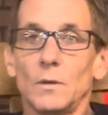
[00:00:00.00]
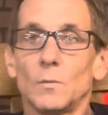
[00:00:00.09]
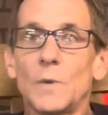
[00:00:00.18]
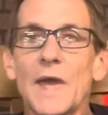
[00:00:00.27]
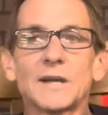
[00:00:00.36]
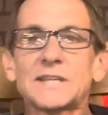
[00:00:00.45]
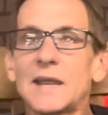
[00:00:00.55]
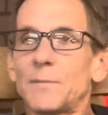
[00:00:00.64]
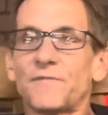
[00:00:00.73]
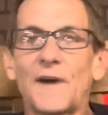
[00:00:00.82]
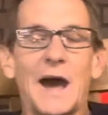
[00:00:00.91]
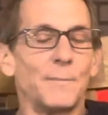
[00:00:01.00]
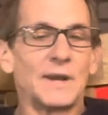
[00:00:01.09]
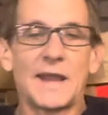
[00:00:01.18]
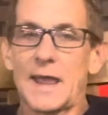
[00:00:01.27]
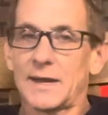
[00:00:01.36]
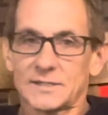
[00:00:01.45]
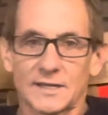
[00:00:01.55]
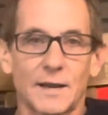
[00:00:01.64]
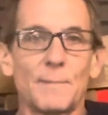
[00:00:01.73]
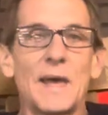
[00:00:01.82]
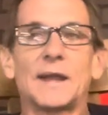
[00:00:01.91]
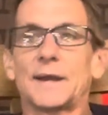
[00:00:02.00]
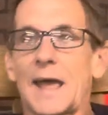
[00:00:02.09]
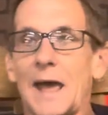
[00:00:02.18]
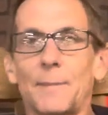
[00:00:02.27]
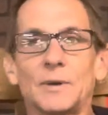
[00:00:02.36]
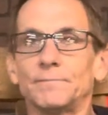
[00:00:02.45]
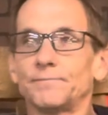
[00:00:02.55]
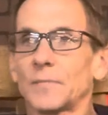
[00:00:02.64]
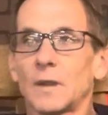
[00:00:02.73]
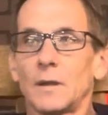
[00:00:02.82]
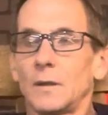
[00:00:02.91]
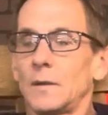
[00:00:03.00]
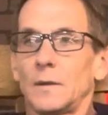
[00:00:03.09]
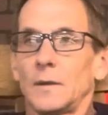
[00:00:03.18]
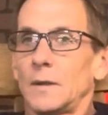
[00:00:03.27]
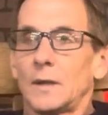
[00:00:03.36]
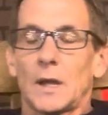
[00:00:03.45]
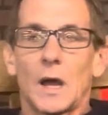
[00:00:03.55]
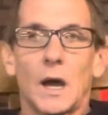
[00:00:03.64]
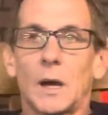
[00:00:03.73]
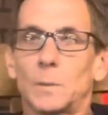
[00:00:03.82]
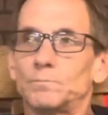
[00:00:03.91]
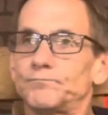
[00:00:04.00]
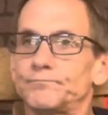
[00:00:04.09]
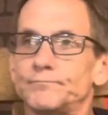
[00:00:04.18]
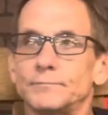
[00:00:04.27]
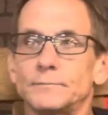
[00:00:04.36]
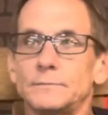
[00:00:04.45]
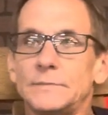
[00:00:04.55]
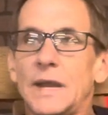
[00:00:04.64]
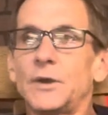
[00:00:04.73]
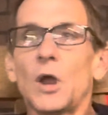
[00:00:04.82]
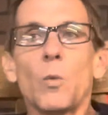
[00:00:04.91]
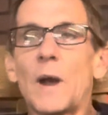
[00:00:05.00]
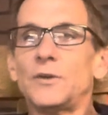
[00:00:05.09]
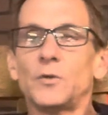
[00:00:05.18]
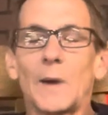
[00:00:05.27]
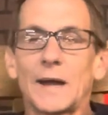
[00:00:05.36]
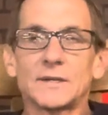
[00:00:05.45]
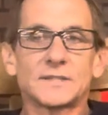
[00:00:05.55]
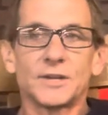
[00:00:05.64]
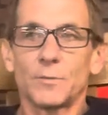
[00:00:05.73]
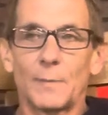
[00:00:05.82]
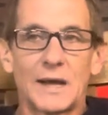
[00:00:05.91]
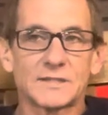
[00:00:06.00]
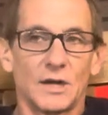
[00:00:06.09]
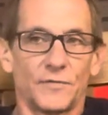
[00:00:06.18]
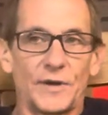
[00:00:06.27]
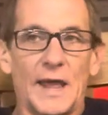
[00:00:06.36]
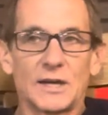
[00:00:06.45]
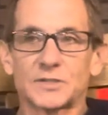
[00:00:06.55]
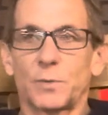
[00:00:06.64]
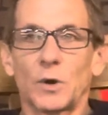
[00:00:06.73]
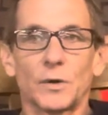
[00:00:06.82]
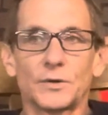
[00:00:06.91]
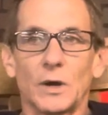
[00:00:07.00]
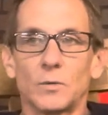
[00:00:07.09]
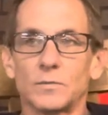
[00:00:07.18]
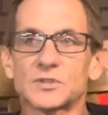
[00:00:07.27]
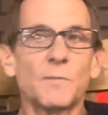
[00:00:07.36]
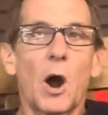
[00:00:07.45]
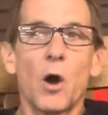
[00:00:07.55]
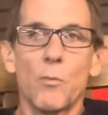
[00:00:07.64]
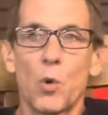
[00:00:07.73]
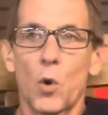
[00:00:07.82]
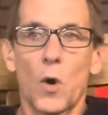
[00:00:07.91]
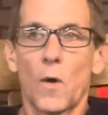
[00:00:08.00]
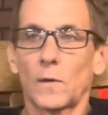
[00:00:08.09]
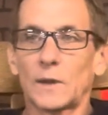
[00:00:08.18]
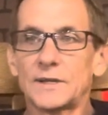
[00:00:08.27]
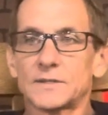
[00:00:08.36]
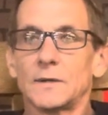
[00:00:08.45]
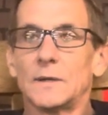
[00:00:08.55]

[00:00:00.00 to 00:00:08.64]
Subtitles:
We got a team of 5 mechanics that can make it happen. In no way do I consider myself an expert on small bore Harleys.